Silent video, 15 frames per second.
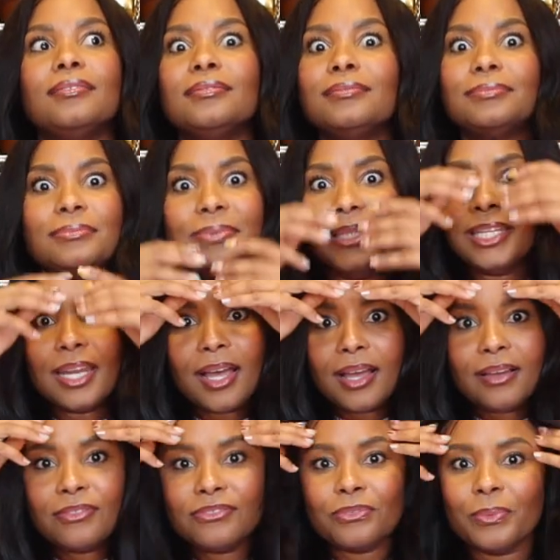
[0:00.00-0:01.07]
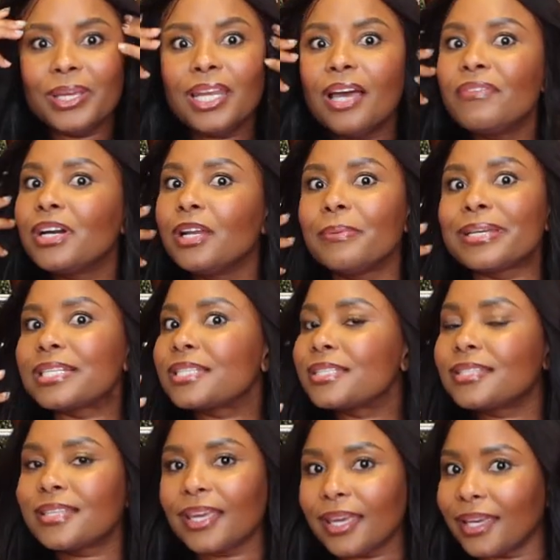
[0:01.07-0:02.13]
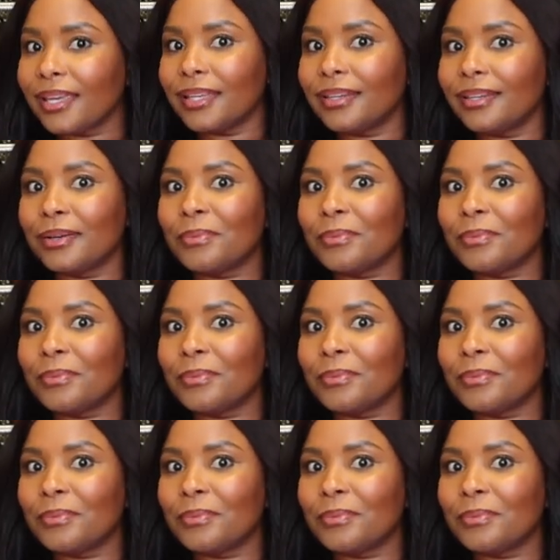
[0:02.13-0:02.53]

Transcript: we love a glowing skin.